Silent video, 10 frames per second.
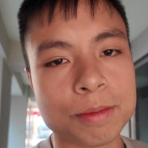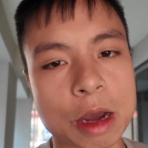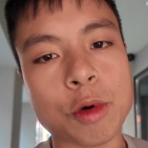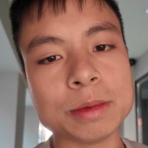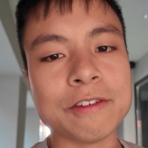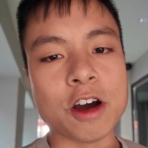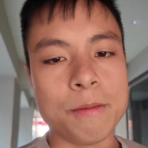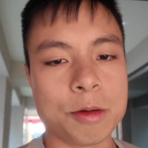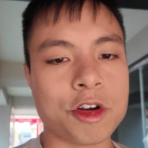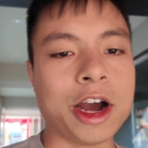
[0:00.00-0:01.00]
my web
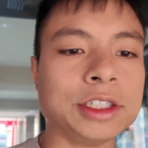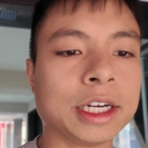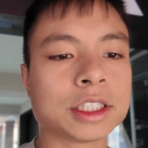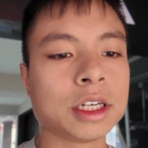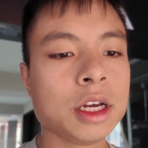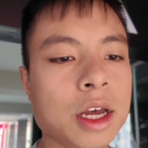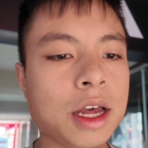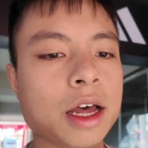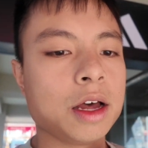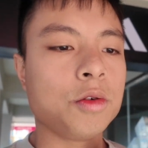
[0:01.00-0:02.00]
development projects,
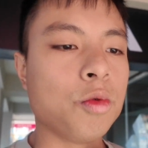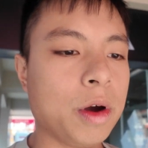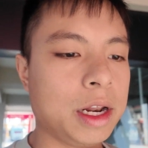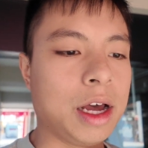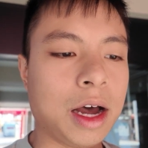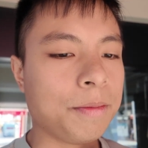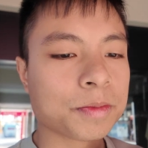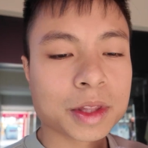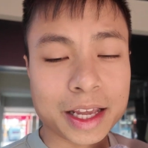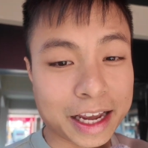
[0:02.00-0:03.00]
when
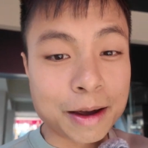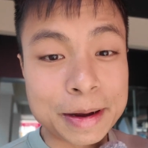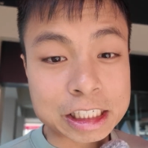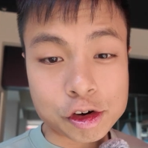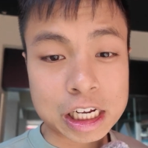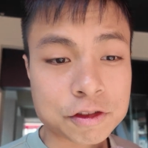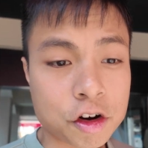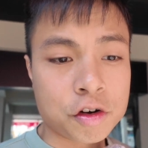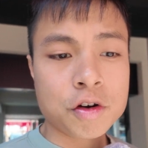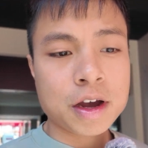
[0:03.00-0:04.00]
it can be
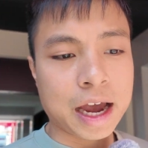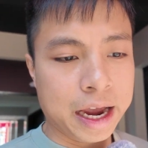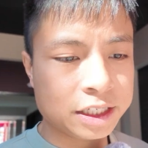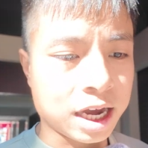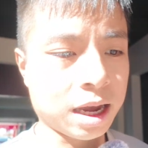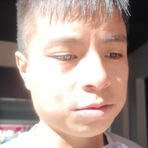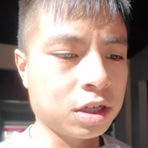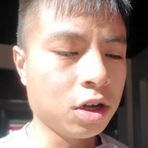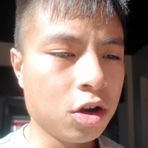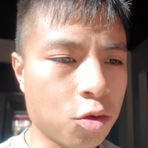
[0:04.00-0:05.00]
stressful at
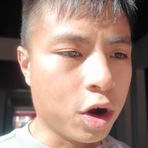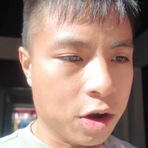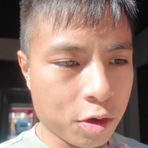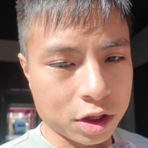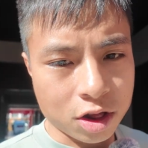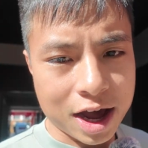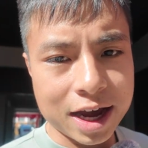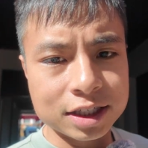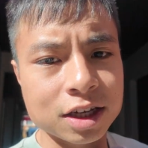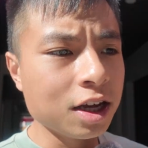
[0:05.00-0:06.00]
times working with
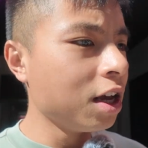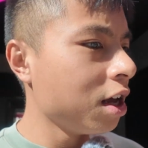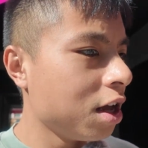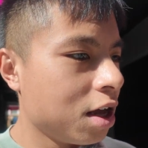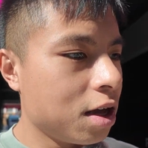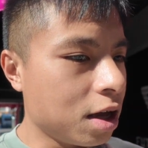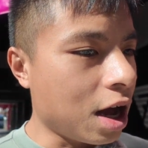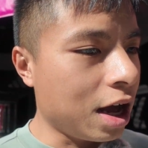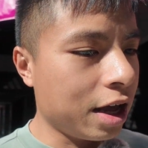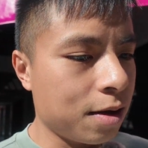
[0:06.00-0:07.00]
clients,
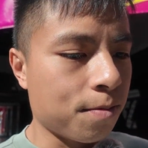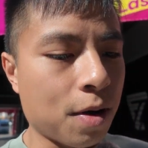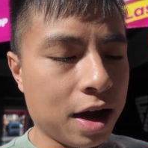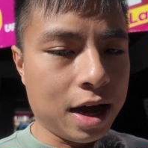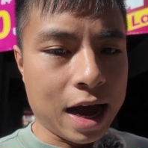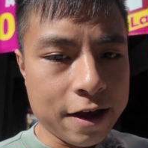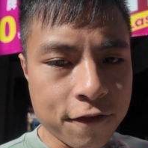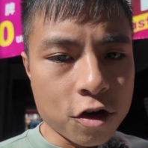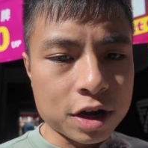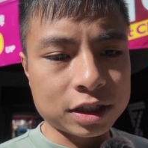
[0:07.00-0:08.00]
but I
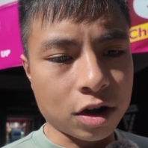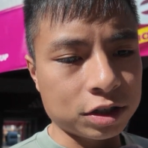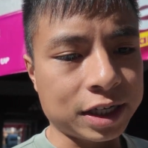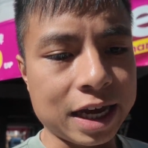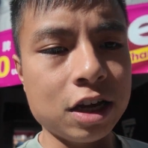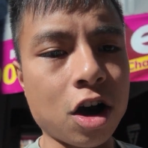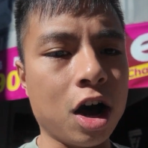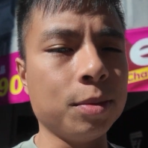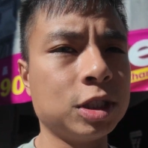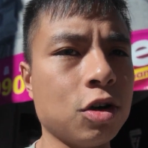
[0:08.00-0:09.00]
focus on staying
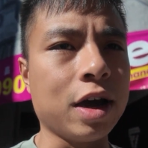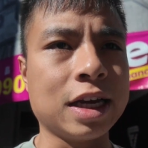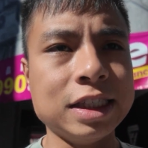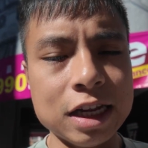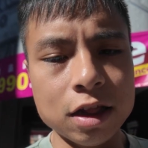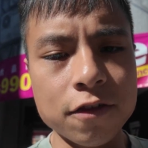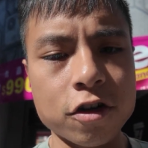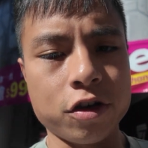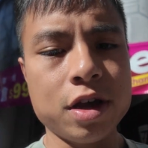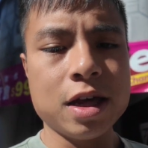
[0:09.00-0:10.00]
calm so I can
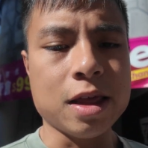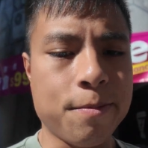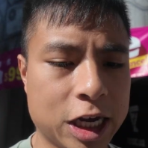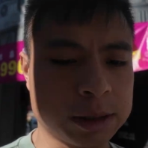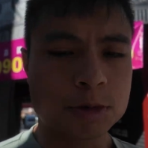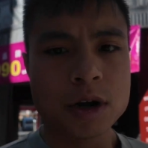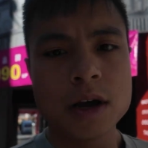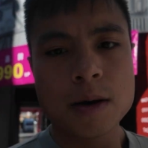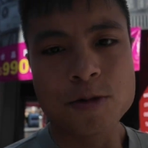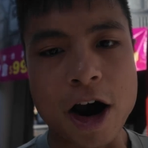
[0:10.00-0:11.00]
deliver the best
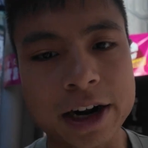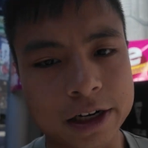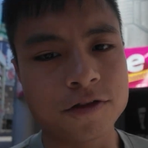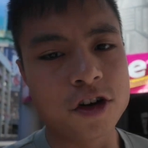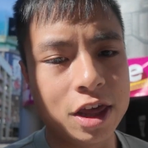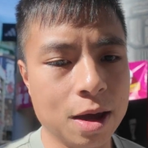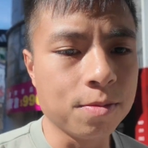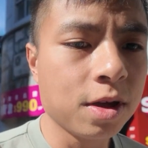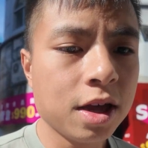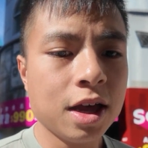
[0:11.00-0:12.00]
product for
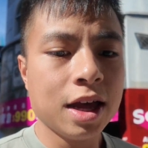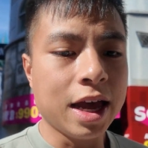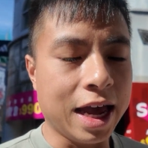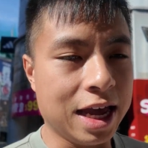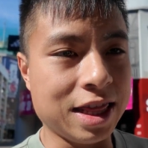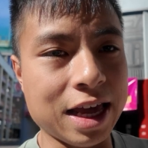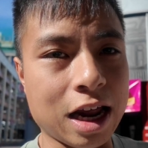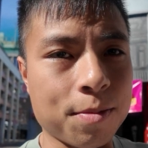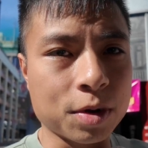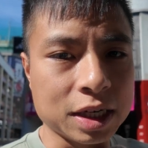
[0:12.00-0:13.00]
them. And
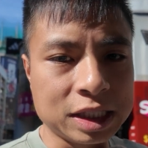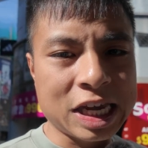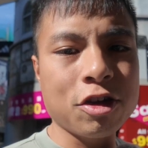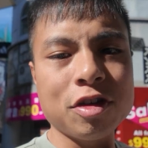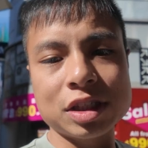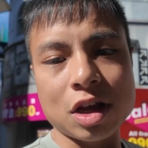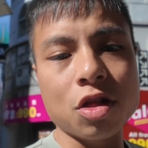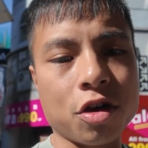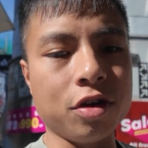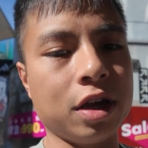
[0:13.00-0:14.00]
then I'm continuously
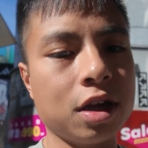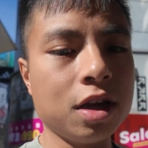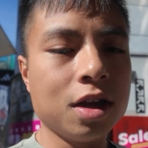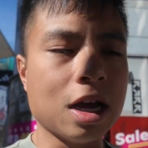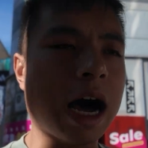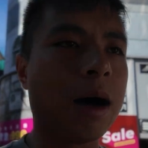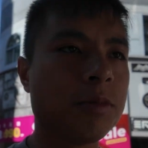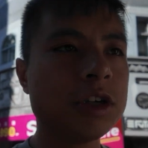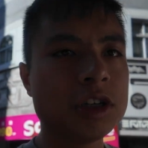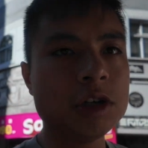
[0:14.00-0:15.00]
learning.
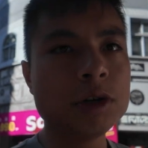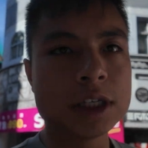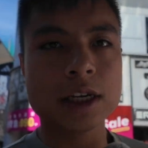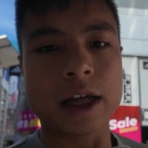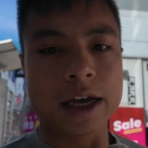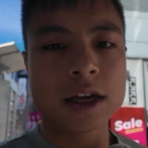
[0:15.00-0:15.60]
I'm using